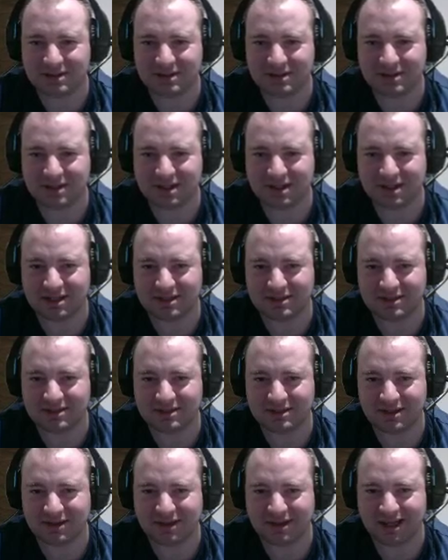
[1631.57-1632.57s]
Nice.
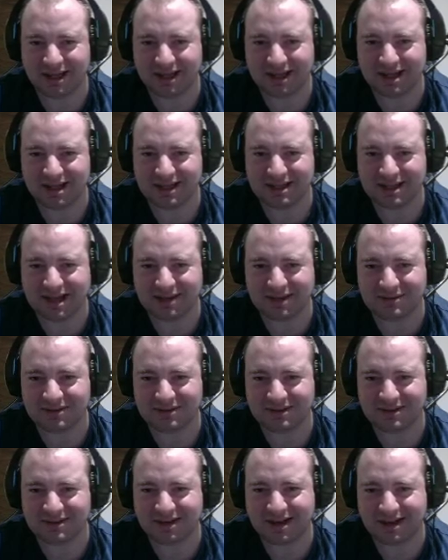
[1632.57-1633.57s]
Okay. That
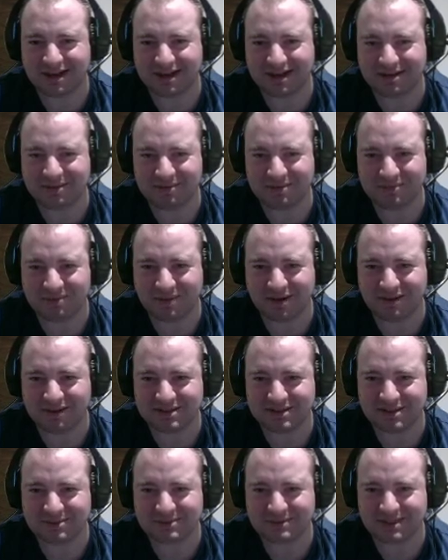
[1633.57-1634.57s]
looked tight, but I was
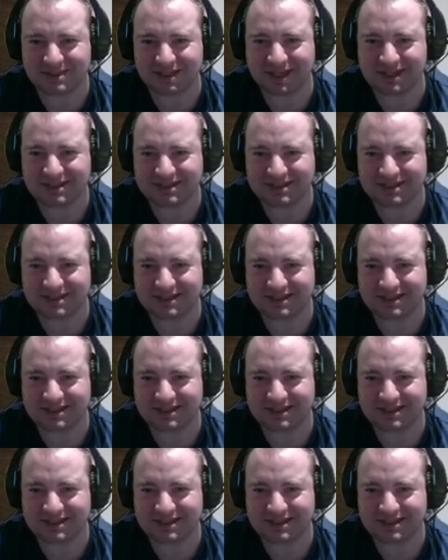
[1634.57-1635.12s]
able to get it.